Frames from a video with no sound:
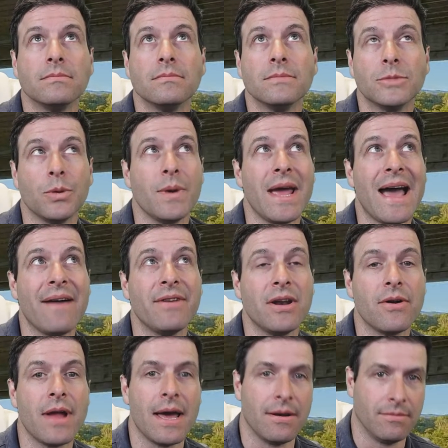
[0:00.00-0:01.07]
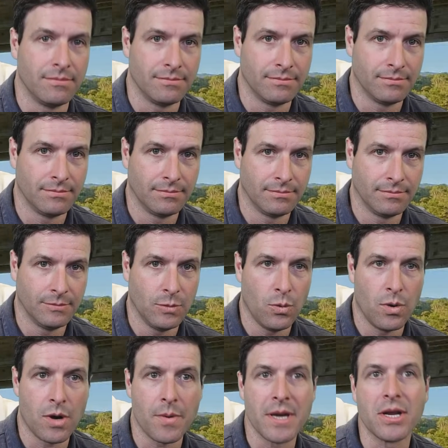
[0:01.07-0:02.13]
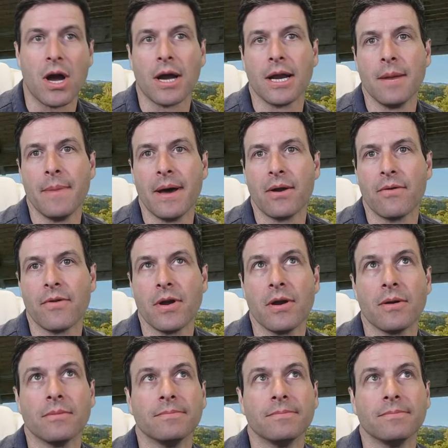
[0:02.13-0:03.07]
Do we have internet? What are we talking about over here?